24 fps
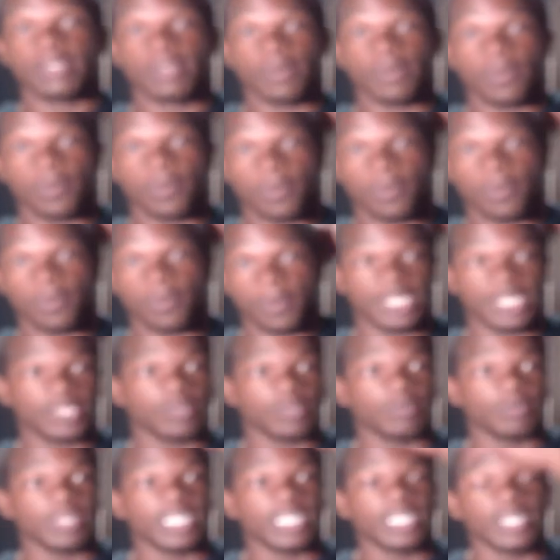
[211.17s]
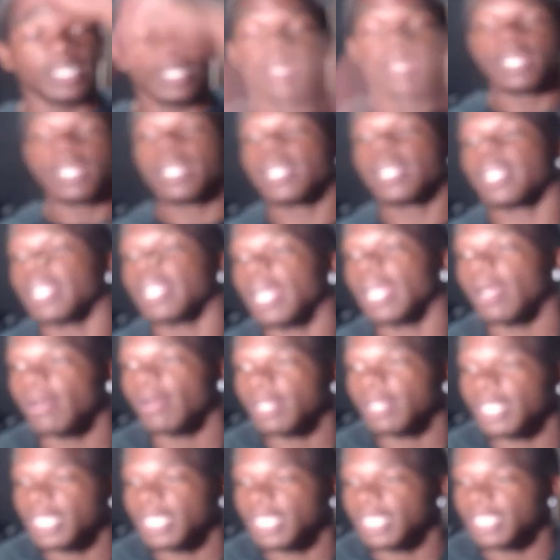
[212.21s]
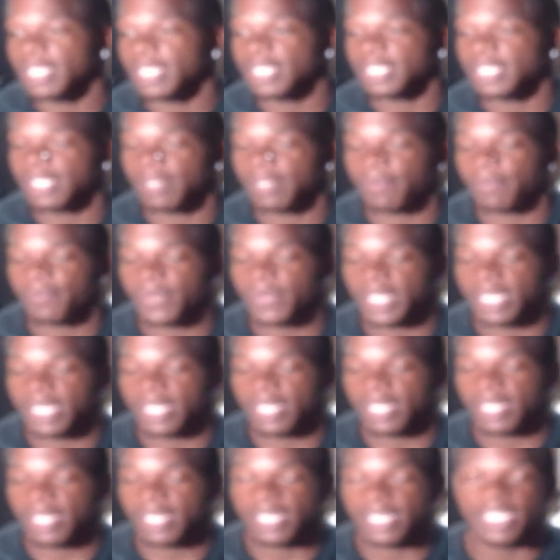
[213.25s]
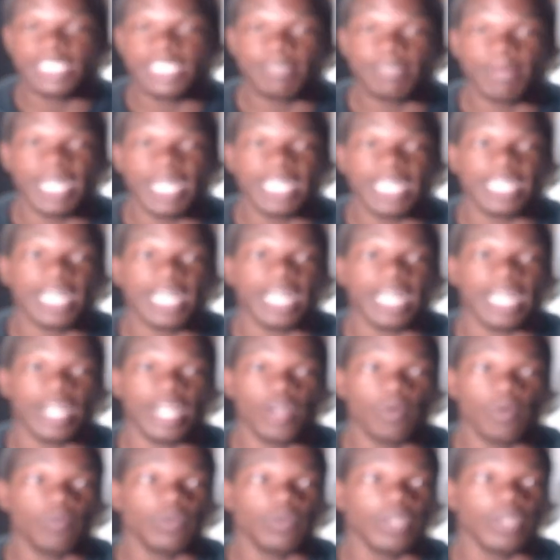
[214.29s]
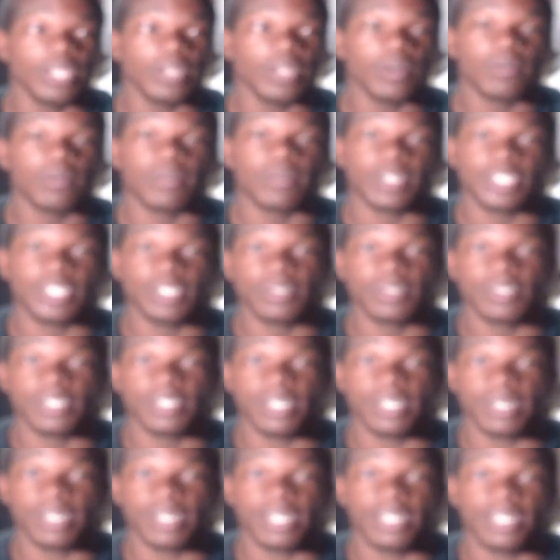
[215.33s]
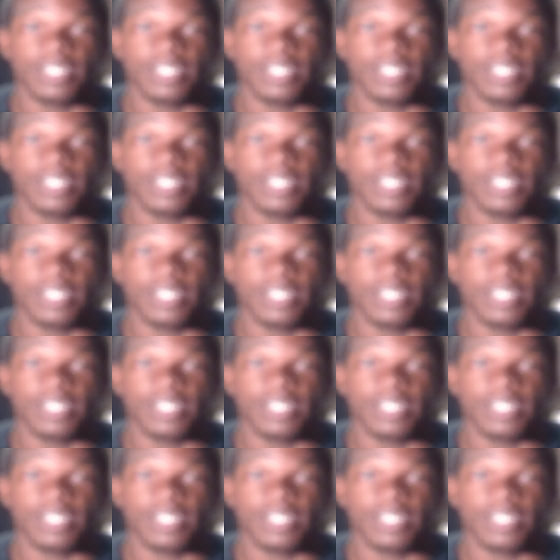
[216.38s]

way too many nowadays, this might not help you get over social. Uh,